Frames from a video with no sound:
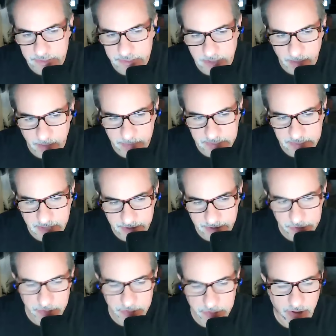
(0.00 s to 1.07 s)
The Zombies get
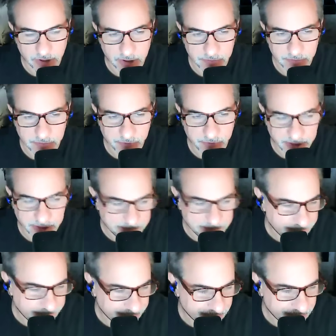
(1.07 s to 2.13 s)
into the Hall of Fame,
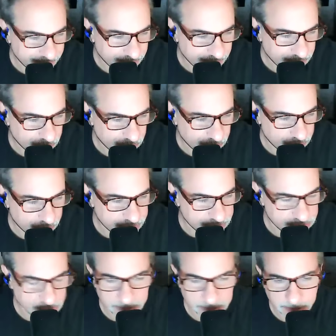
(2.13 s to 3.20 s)
which
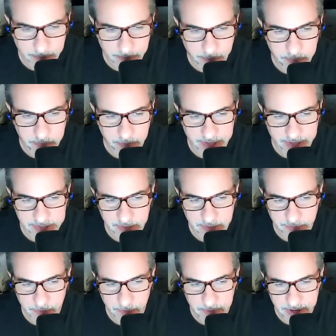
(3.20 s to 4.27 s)
is a little
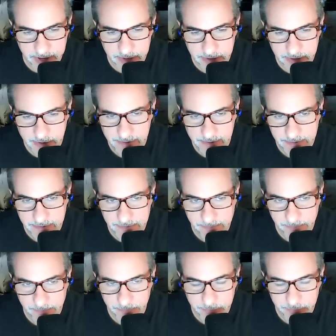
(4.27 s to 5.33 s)
perplexing for me.
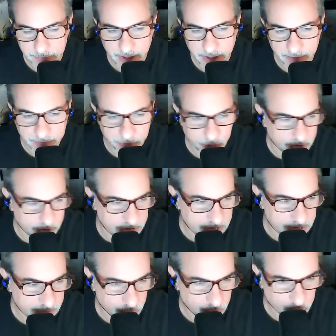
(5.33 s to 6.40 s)
They have
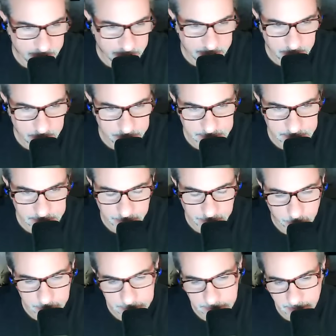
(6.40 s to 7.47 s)
three radio
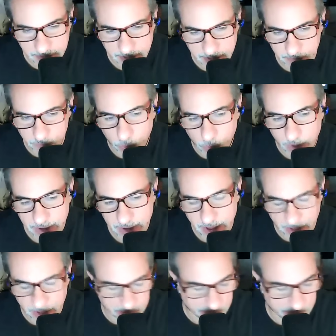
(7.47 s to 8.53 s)
singles and they have one
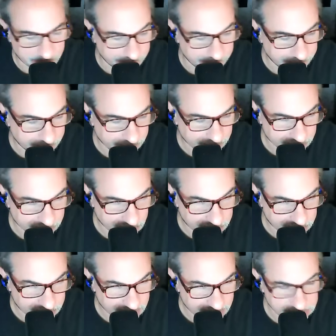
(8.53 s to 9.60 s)
album.
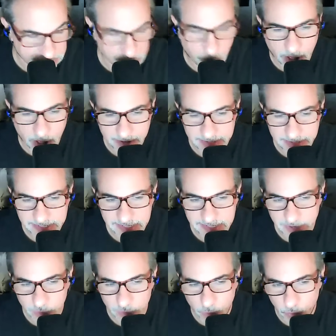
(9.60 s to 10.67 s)
I think it's
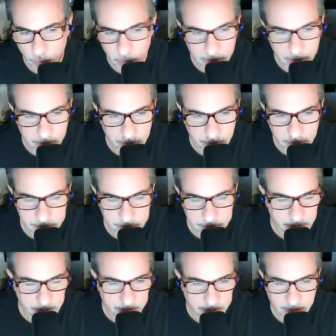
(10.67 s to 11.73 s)
Odyssey and Oracle or
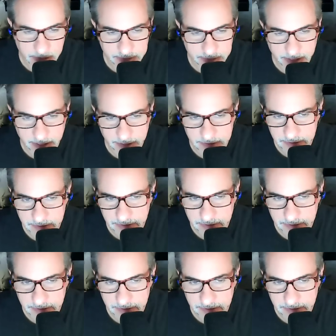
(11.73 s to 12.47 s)
something like that.